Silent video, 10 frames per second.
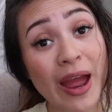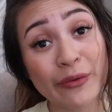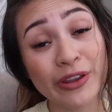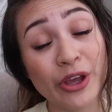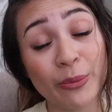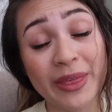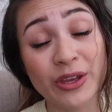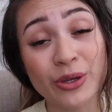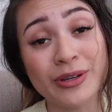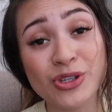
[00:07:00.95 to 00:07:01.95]
I really hope
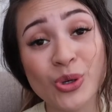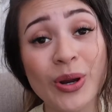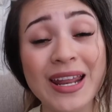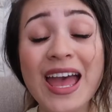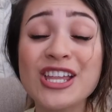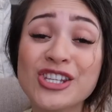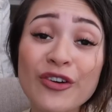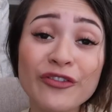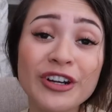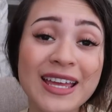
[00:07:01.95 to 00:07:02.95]
that you enjoyed.
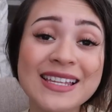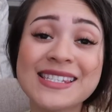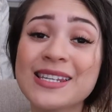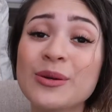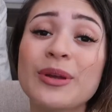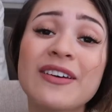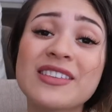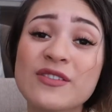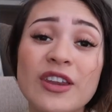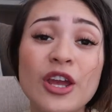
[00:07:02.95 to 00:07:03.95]
Don't forget to give
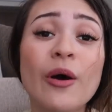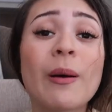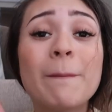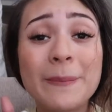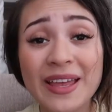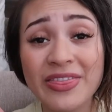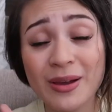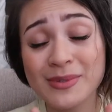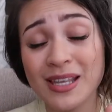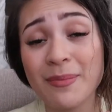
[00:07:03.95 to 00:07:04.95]
this video a big
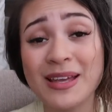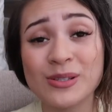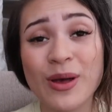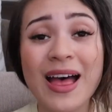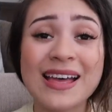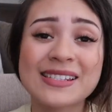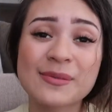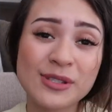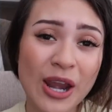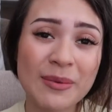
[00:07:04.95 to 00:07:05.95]
thumbs up, as well as
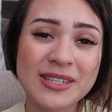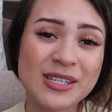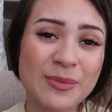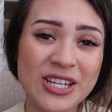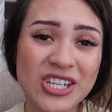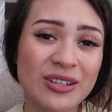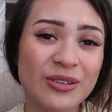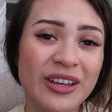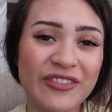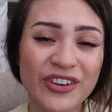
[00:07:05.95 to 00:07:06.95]
subscribing to my
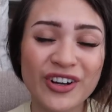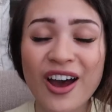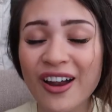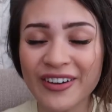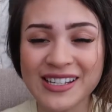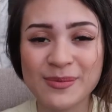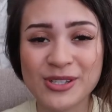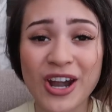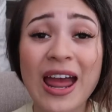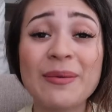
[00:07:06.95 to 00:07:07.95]
channel if you're not already
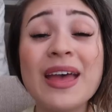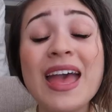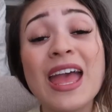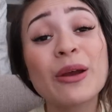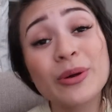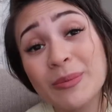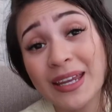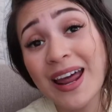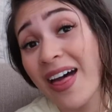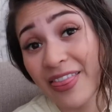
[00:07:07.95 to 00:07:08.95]
subscribed. It would
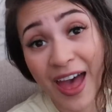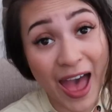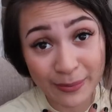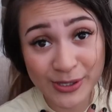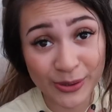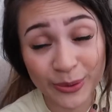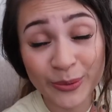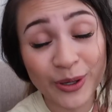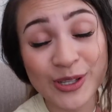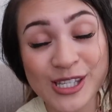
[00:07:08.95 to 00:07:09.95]
mean the absolute
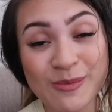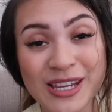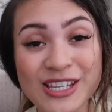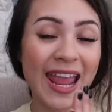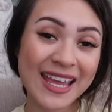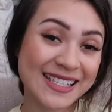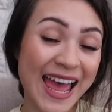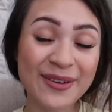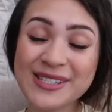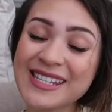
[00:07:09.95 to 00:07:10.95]
world to me, and
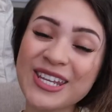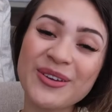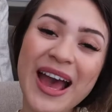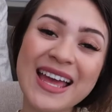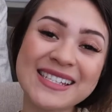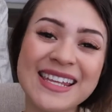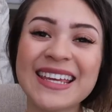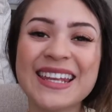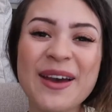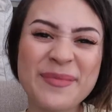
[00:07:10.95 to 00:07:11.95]
I will see you guys
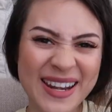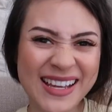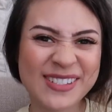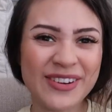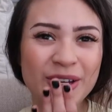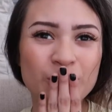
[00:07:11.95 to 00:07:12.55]
in my next